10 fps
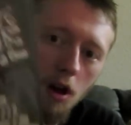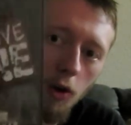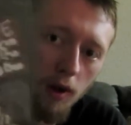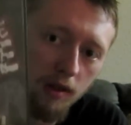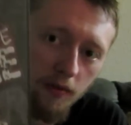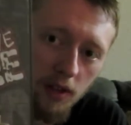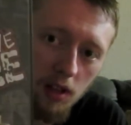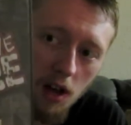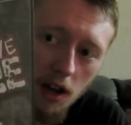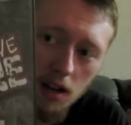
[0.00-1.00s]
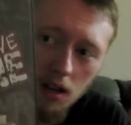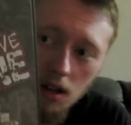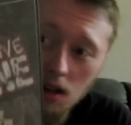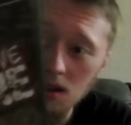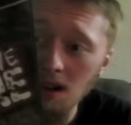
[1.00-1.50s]
Aggressive Inline.
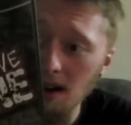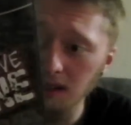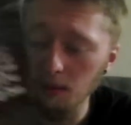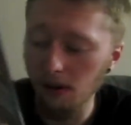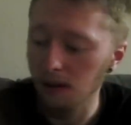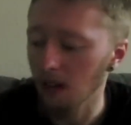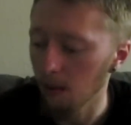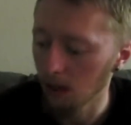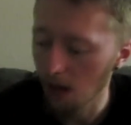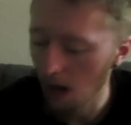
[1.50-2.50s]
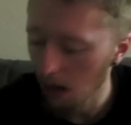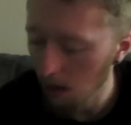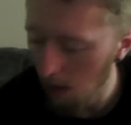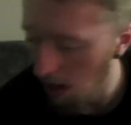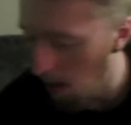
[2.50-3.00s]
I used to play this game a lot
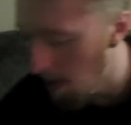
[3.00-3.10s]
uh,